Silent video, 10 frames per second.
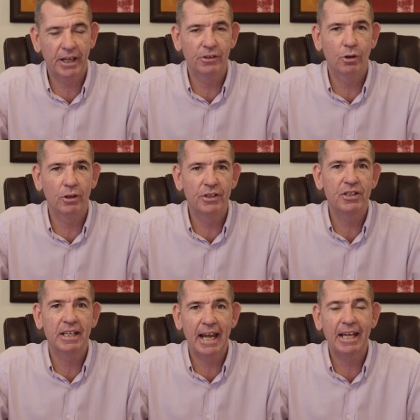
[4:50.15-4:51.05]
that knowledge
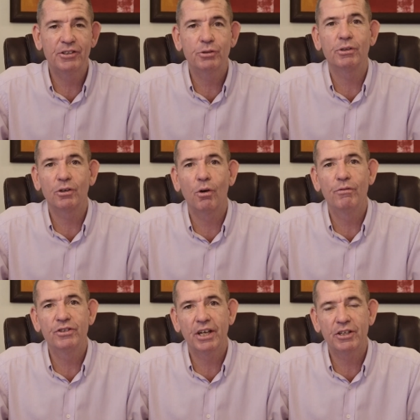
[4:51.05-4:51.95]
and answer in a
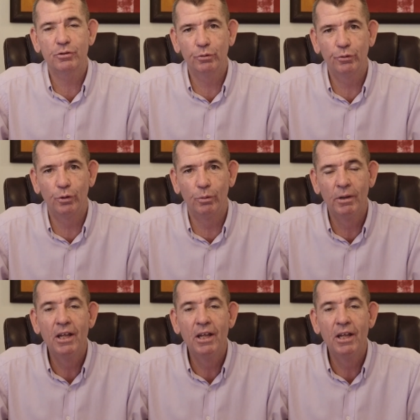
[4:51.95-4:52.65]
conversational form.